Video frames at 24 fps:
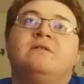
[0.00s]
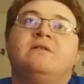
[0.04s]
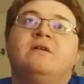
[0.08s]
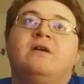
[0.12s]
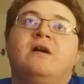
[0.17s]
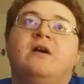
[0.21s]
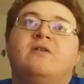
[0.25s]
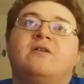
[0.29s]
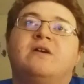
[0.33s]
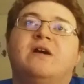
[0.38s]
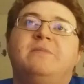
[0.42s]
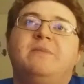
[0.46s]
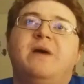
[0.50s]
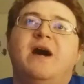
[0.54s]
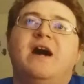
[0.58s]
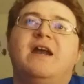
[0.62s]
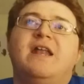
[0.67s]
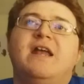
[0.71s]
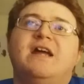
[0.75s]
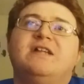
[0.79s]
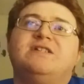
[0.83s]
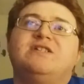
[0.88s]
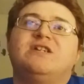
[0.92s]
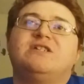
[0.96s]
Oh, come
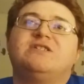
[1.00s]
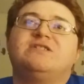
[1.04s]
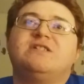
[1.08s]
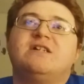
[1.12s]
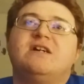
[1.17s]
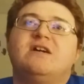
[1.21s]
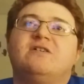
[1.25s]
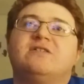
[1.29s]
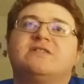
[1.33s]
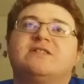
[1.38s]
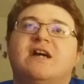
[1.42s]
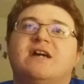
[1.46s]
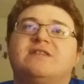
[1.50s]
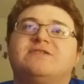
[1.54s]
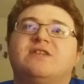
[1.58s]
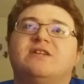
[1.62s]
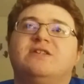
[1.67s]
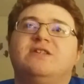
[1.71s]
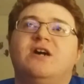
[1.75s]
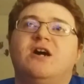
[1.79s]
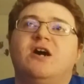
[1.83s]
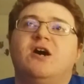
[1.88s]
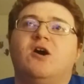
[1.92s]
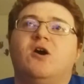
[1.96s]
on. AJ Styles got the
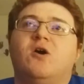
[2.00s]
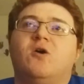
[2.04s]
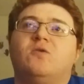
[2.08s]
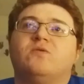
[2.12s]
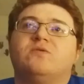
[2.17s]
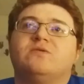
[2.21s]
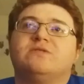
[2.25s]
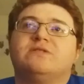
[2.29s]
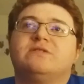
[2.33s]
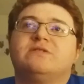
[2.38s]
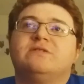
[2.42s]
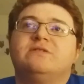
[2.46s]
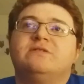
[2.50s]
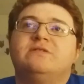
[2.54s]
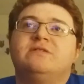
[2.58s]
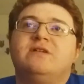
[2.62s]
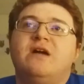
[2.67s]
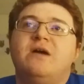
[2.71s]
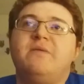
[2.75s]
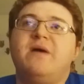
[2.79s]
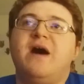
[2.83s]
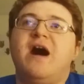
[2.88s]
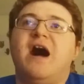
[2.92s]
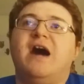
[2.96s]
nose.
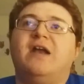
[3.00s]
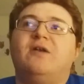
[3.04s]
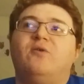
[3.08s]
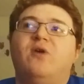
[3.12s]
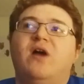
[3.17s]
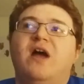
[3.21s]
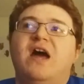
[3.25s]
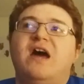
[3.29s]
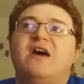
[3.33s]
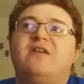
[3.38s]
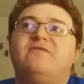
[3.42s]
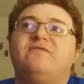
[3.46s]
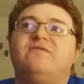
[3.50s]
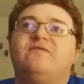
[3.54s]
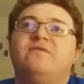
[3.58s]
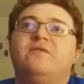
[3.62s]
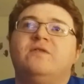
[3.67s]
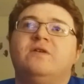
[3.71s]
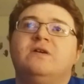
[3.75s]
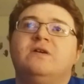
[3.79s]
Come on, ref.